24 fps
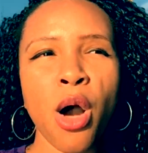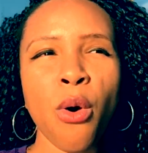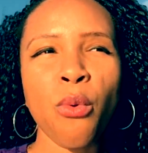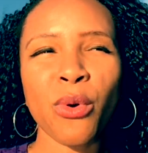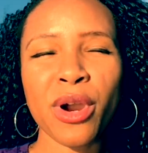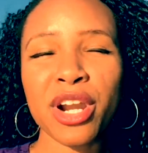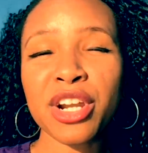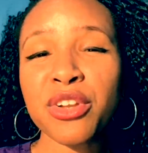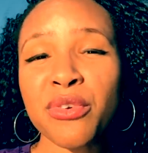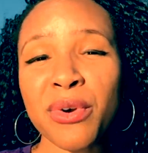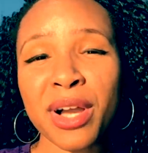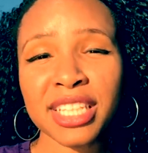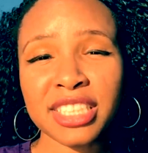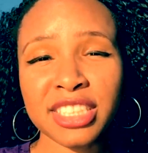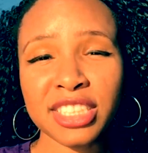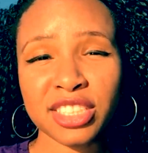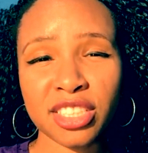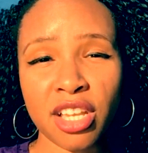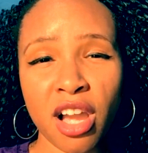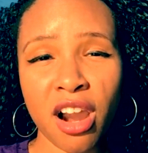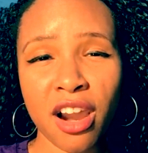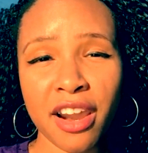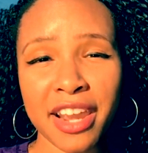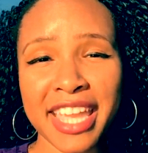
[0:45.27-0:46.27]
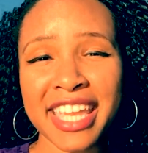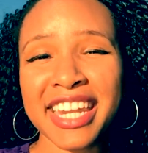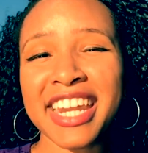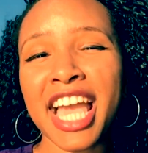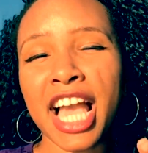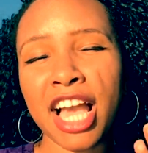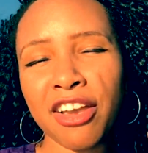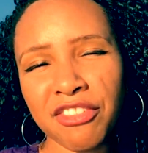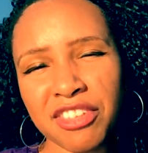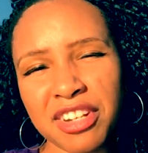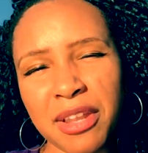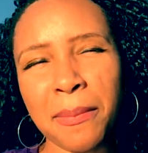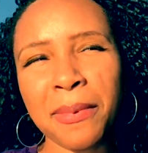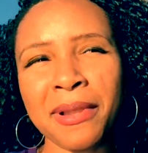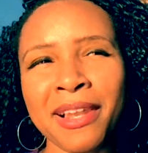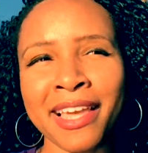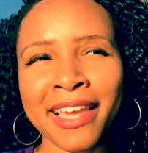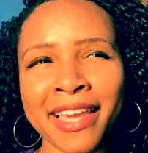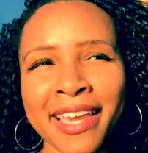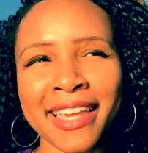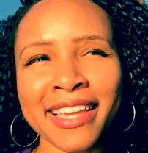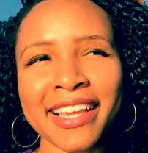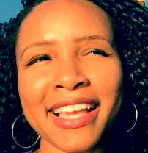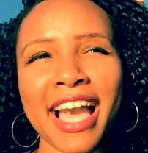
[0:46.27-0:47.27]
Where do I start? And having a
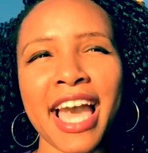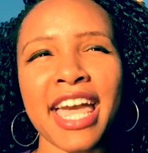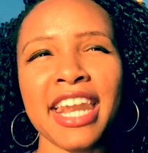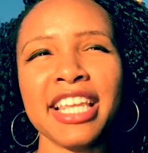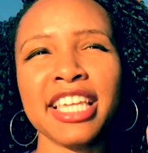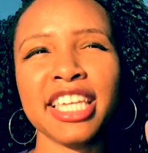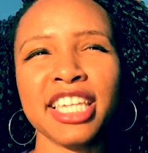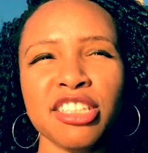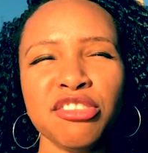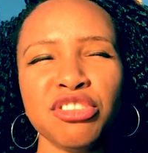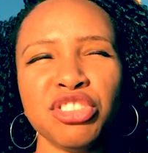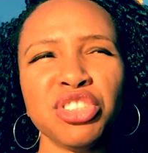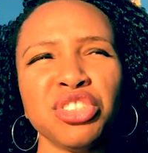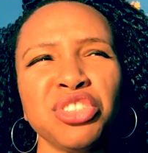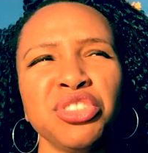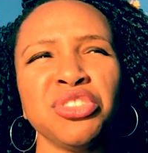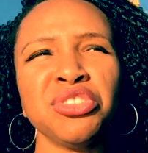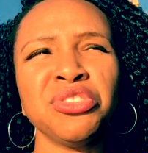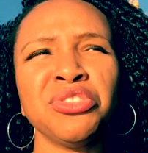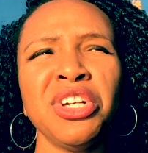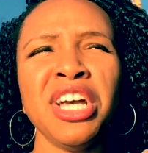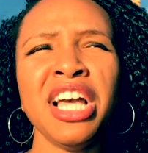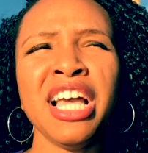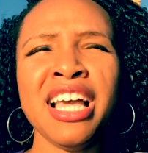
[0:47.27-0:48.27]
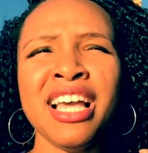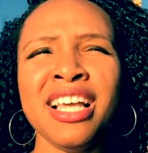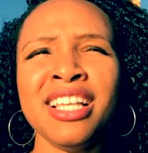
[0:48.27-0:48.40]
plan kind of gives you